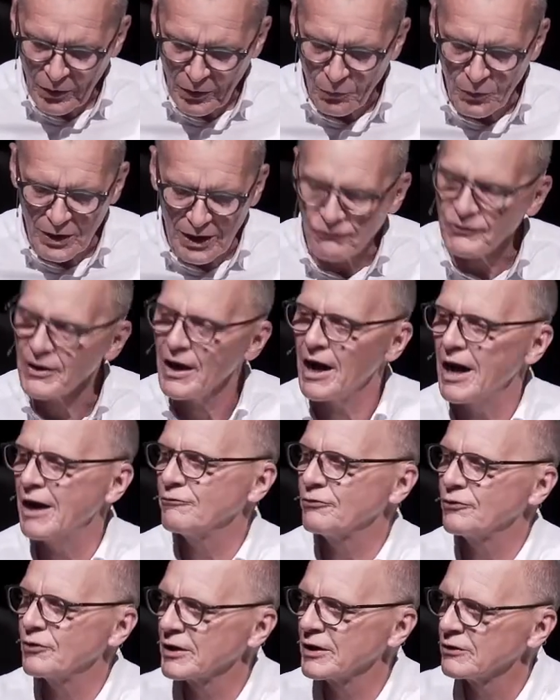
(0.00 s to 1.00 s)
we have
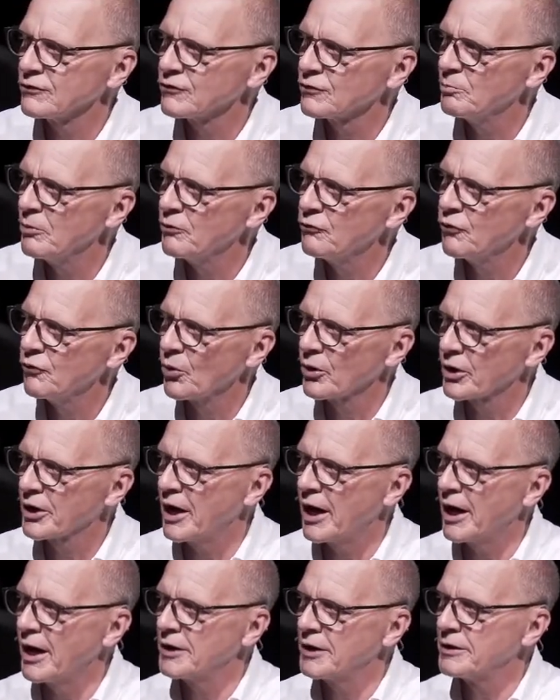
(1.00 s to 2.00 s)
confidence before
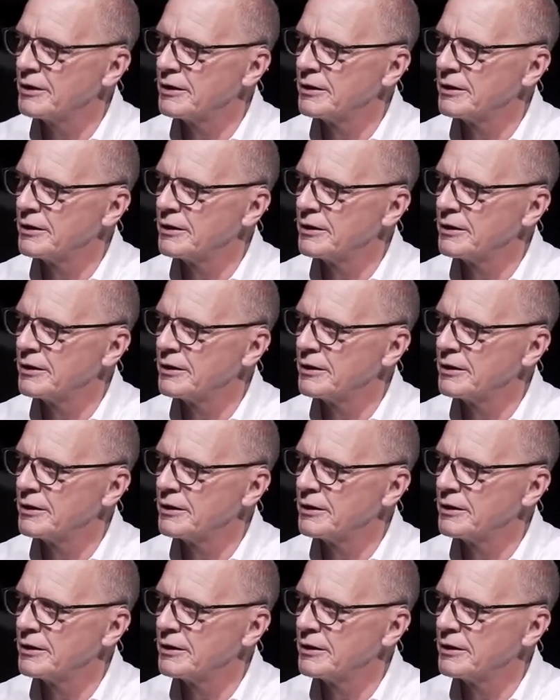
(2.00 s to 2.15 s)
God.